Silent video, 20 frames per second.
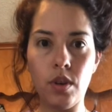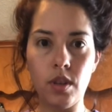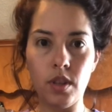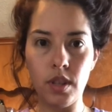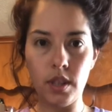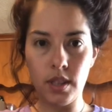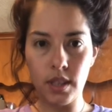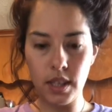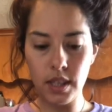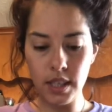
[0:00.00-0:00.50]

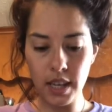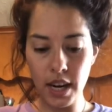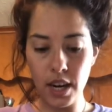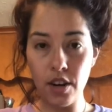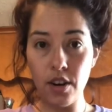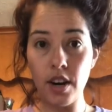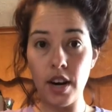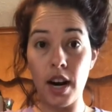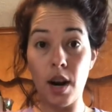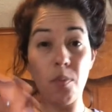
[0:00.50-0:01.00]
this container,
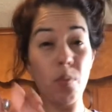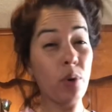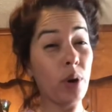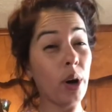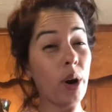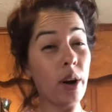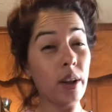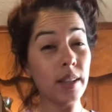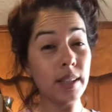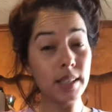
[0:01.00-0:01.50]
and I'm pouring
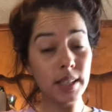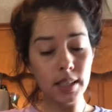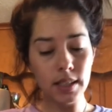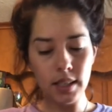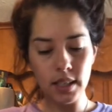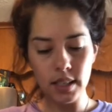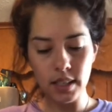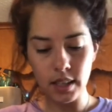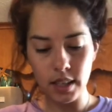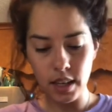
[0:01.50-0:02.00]
all the
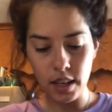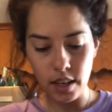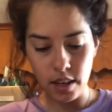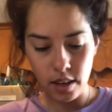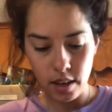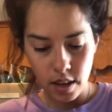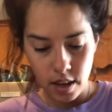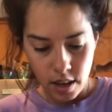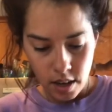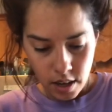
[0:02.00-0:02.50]
seasonings in here
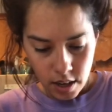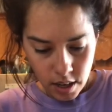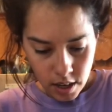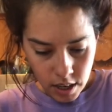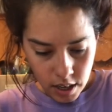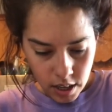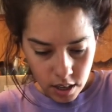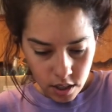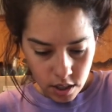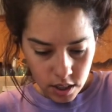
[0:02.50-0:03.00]

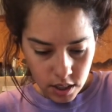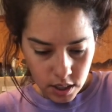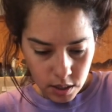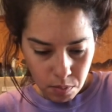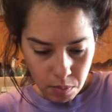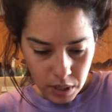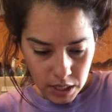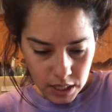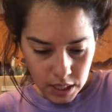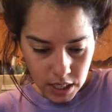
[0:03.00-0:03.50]
and just
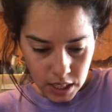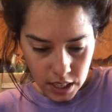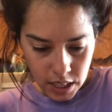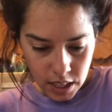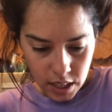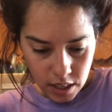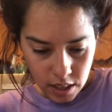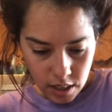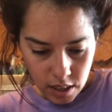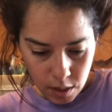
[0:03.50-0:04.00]
mixing it
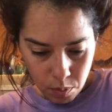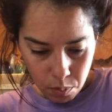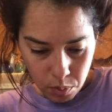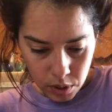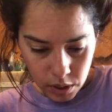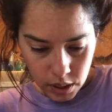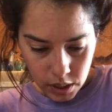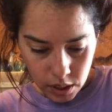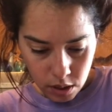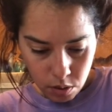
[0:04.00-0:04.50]
up a
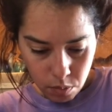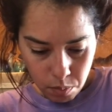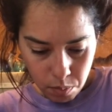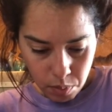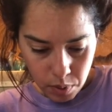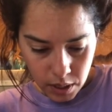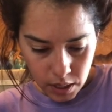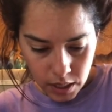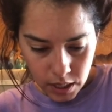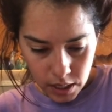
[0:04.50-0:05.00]
little
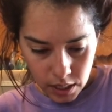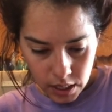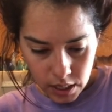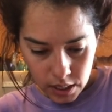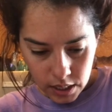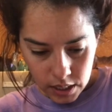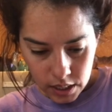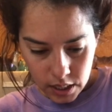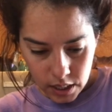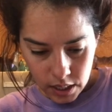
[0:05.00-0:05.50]

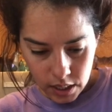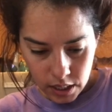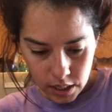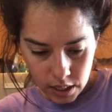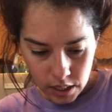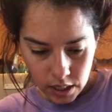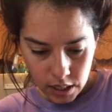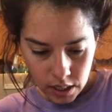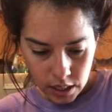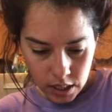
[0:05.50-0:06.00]
bit
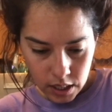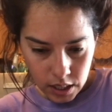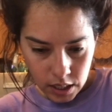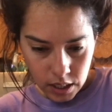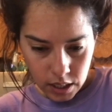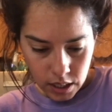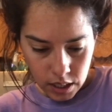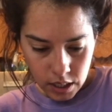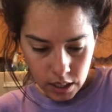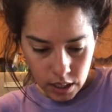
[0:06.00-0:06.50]

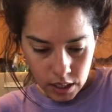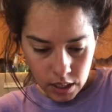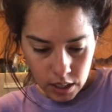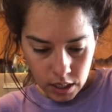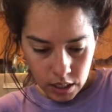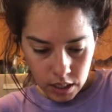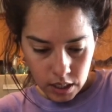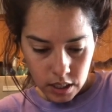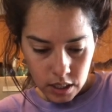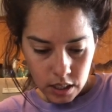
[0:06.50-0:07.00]

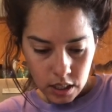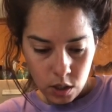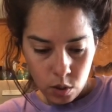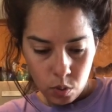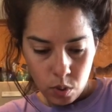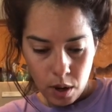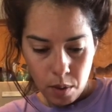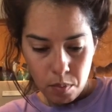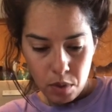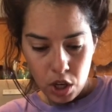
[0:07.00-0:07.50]
because this is what
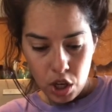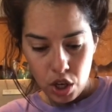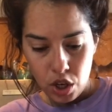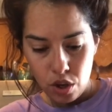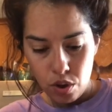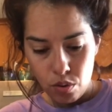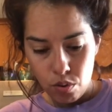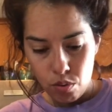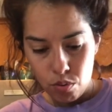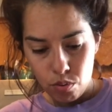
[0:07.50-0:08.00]
I'm going to
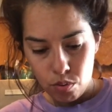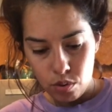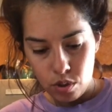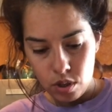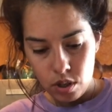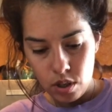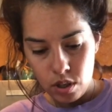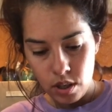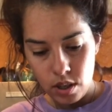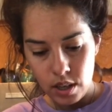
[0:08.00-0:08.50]
use
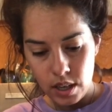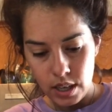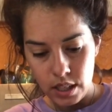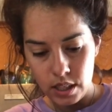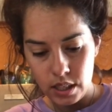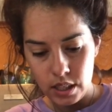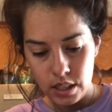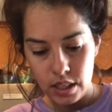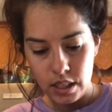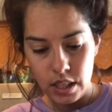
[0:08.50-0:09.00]
as a
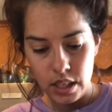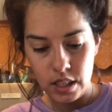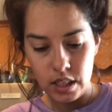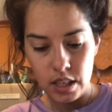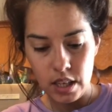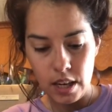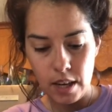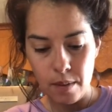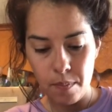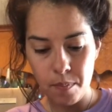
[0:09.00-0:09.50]

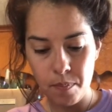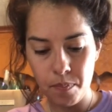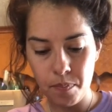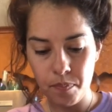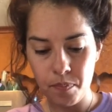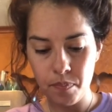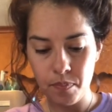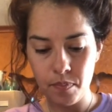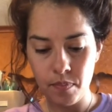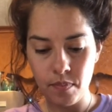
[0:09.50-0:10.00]
seasoning.
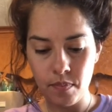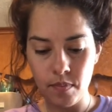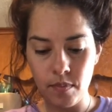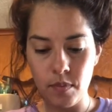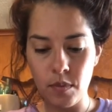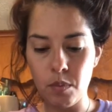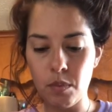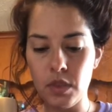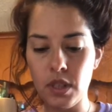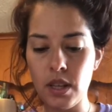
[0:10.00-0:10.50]

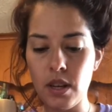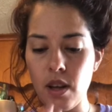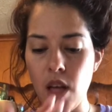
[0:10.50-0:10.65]
Let's see.